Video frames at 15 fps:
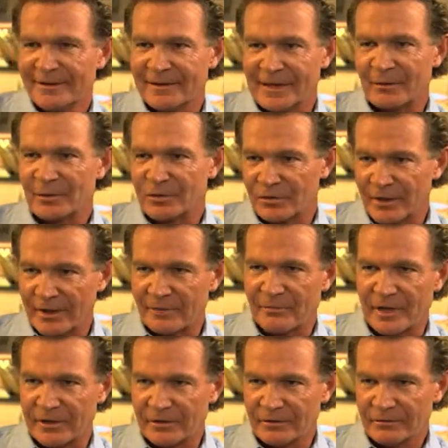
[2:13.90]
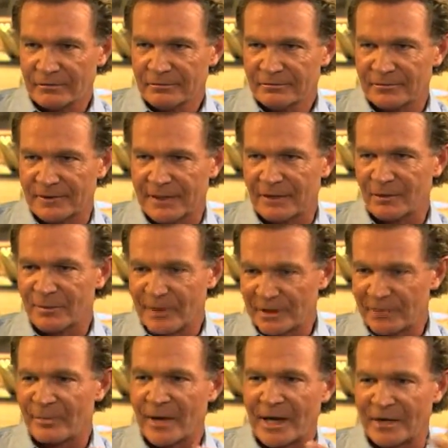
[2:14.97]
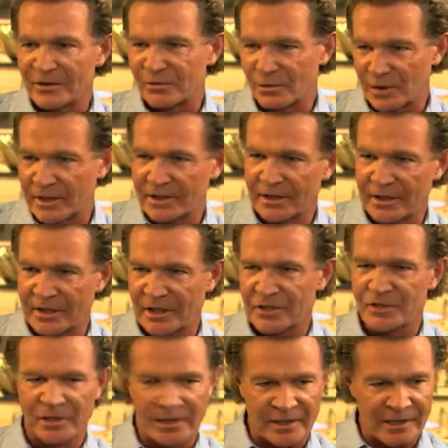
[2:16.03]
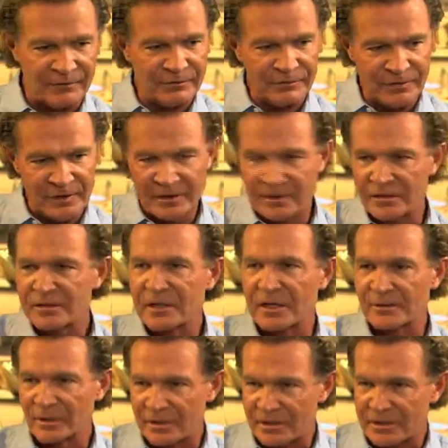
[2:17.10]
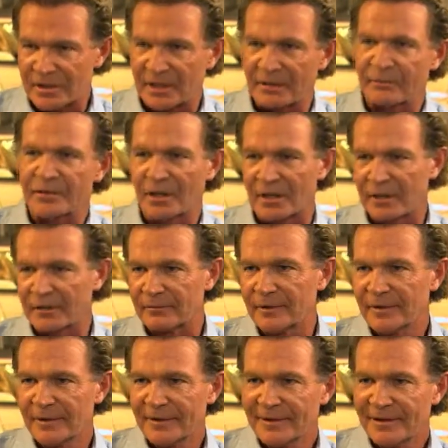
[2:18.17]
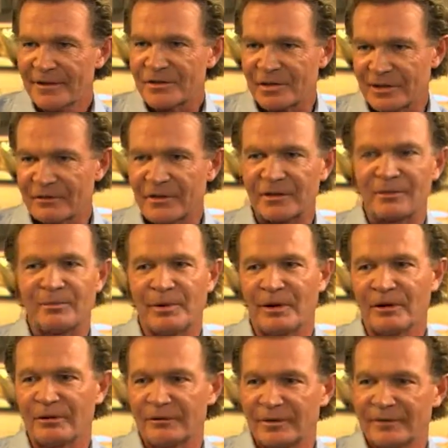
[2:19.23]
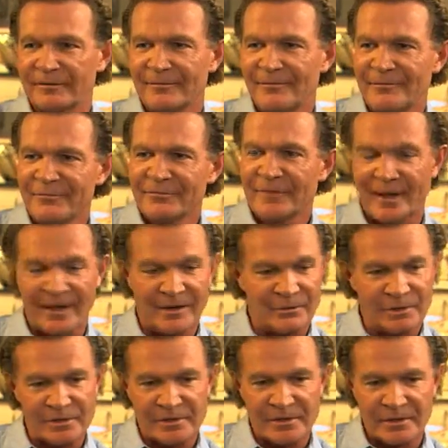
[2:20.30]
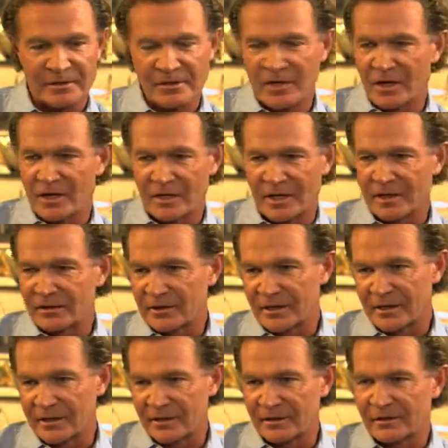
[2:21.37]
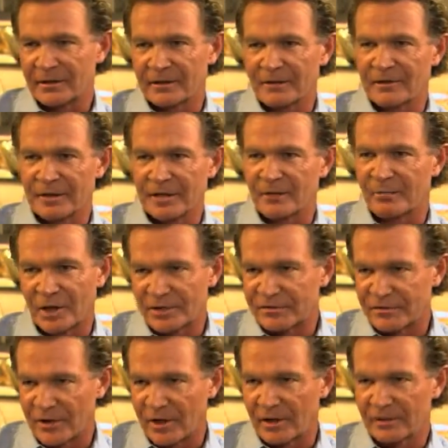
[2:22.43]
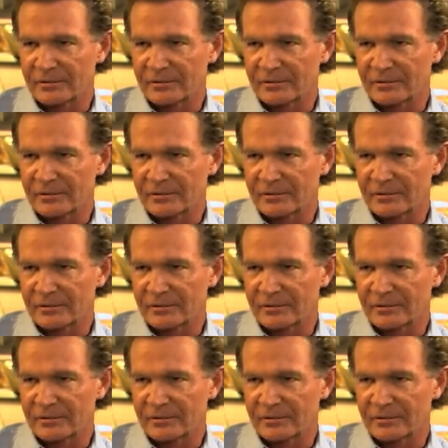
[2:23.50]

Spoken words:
And I would create a menu, and I would be at the pass working the kitchen and then feed this table at the same time. So they felt a part of it. And it caught on like a brush fire.